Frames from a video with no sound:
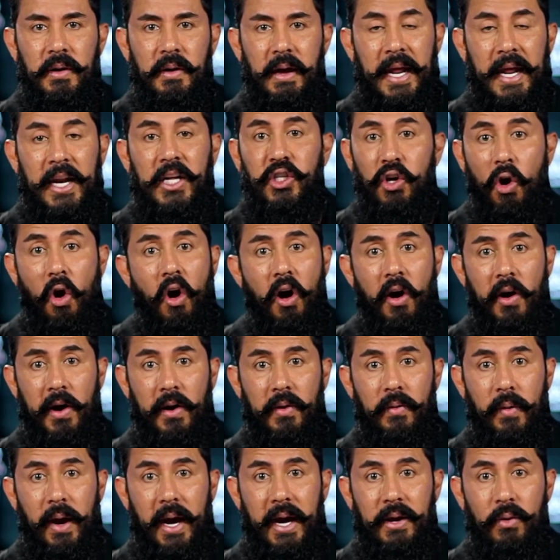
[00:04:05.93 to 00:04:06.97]
And it's hard,
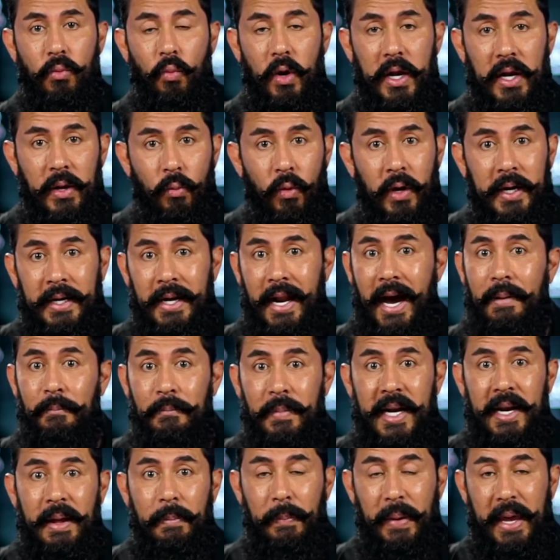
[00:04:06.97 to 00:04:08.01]
right? When, when not
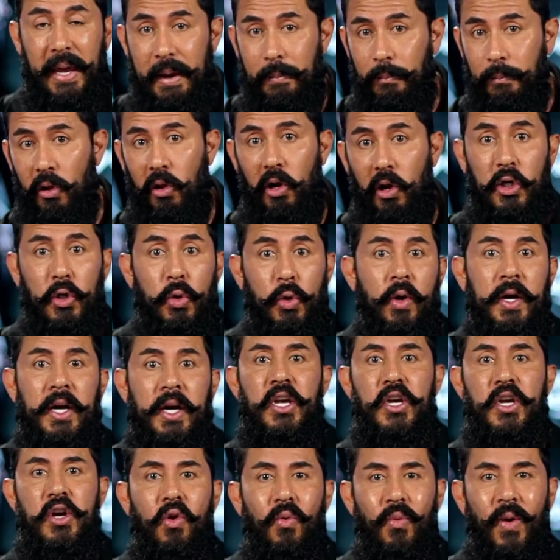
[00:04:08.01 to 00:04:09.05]
many people are doing
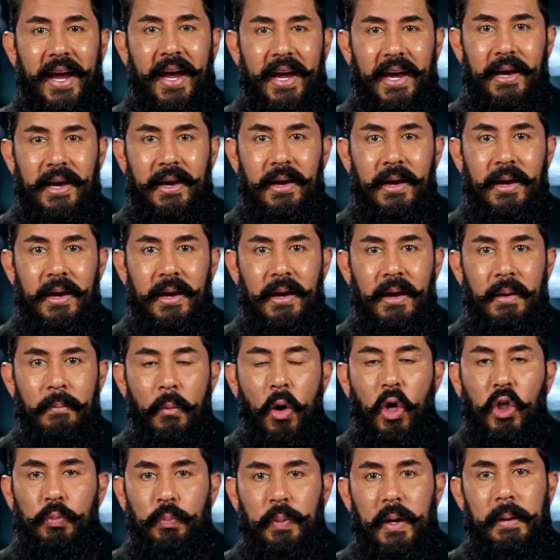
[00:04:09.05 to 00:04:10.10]
it your way.
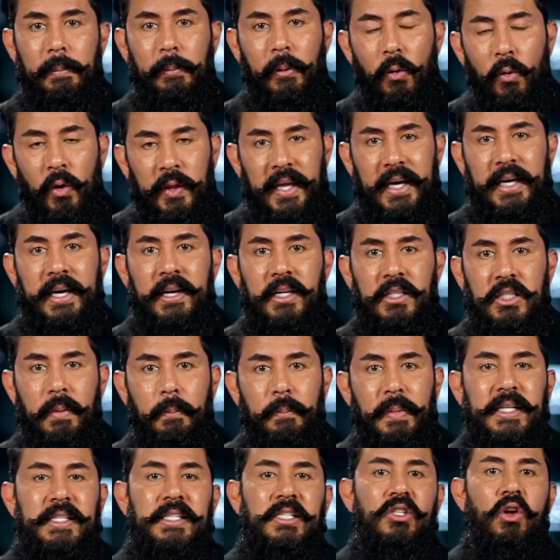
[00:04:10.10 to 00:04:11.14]
Most people, when they get into
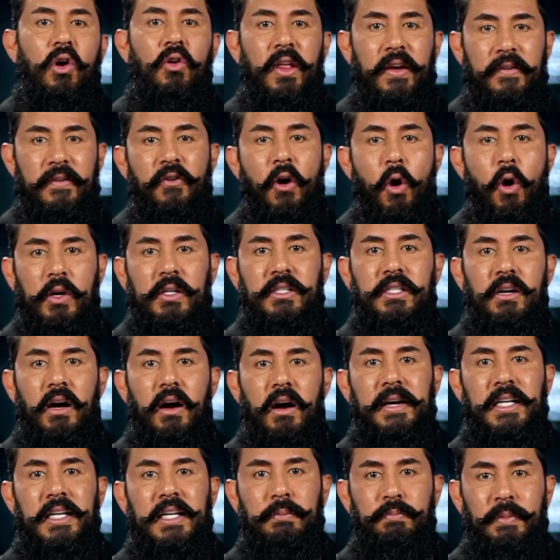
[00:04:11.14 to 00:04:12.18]
business, all they focus
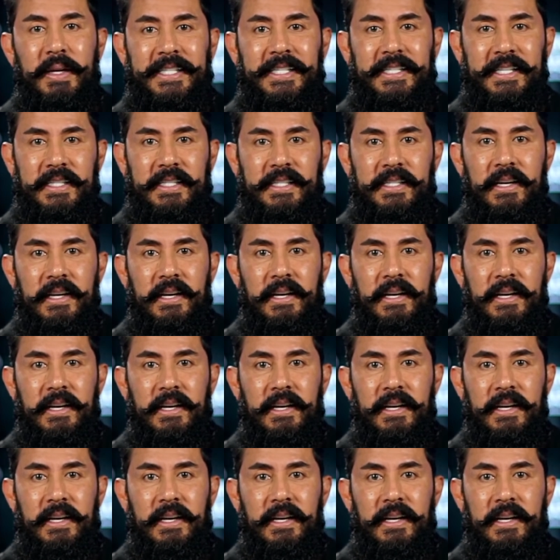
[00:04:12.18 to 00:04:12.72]
on is business.